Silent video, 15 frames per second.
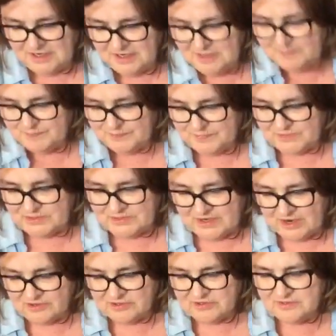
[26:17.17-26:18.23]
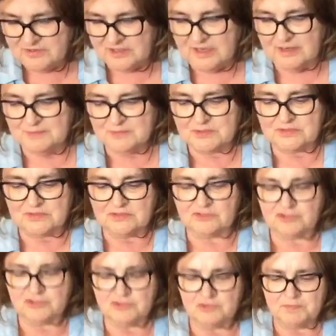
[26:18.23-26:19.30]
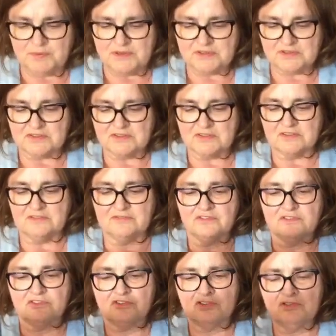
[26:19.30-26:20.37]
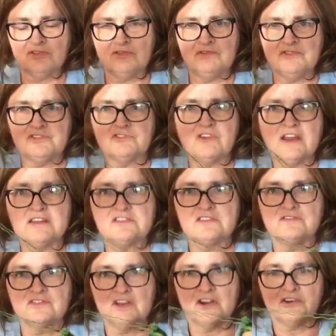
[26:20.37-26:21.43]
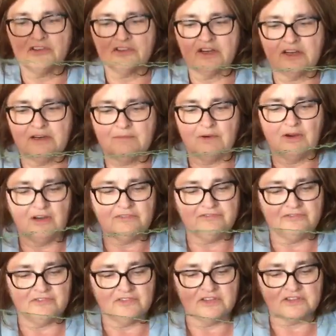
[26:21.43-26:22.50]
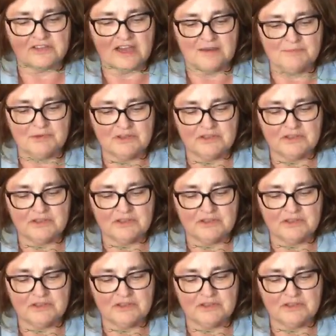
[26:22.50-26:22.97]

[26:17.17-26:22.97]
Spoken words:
the yarn comes, two strands of yarn come off the top